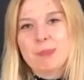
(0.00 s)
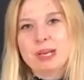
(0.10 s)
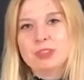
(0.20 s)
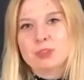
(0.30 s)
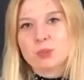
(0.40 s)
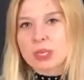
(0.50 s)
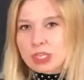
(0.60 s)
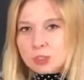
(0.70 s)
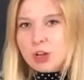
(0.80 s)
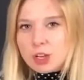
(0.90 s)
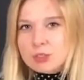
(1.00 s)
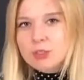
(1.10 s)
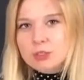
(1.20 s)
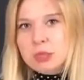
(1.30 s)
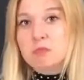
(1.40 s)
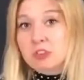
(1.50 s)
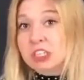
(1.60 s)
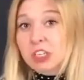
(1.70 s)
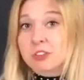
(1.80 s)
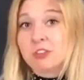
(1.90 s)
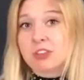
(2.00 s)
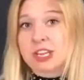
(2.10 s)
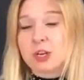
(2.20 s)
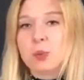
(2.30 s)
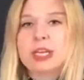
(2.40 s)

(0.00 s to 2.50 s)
But we can do also some really good thing.